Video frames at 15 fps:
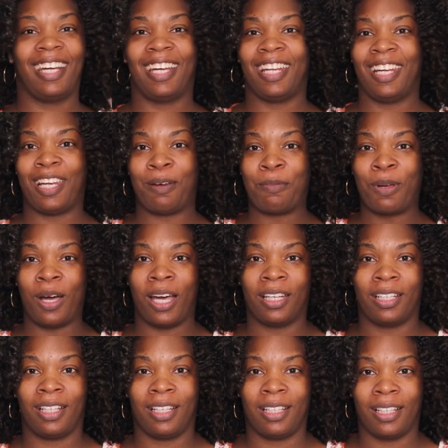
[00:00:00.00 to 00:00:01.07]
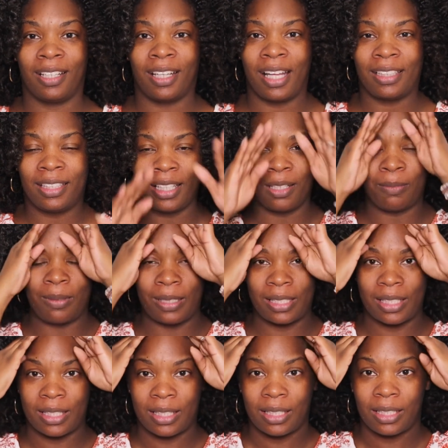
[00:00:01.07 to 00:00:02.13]
And I think I'm going
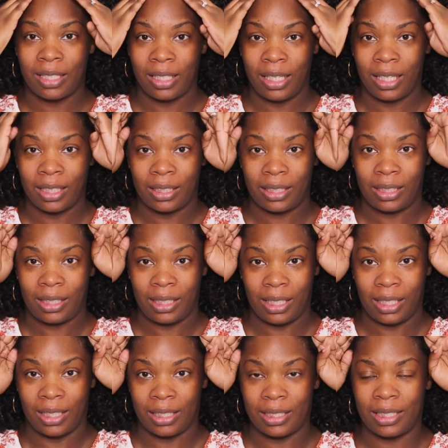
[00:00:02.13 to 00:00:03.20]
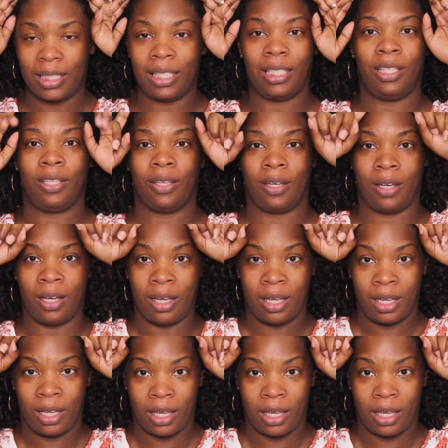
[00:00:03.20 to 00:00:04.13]
to slick this here